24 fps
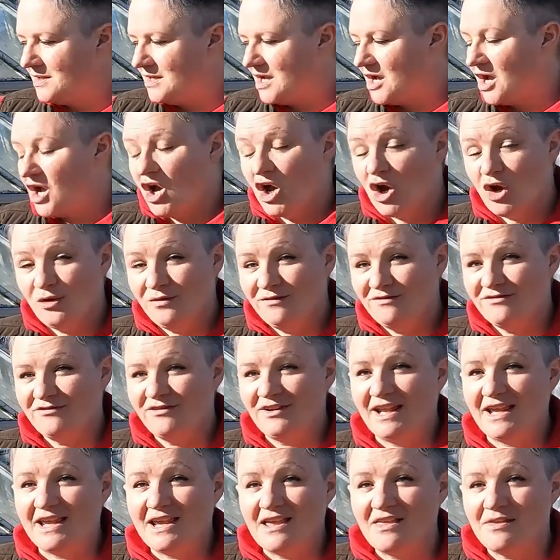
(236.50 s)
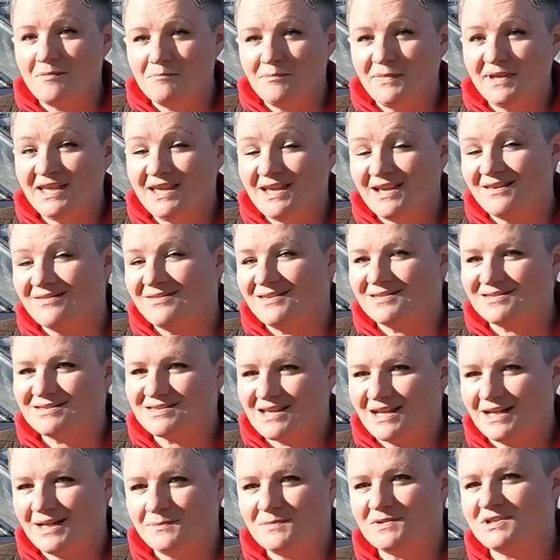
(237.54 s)
hopefully being the
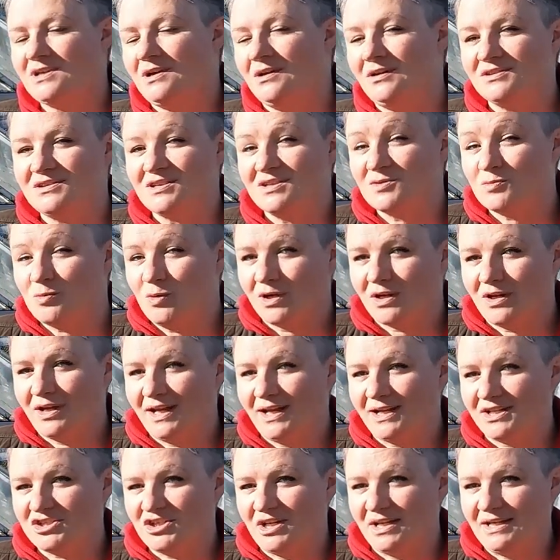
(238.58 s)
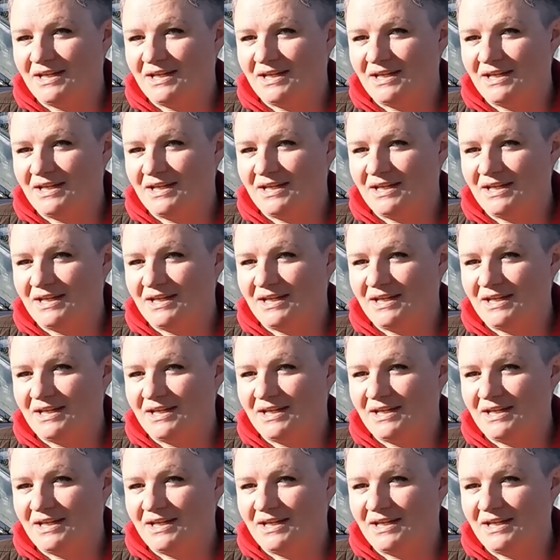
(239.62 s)
same size as what I actually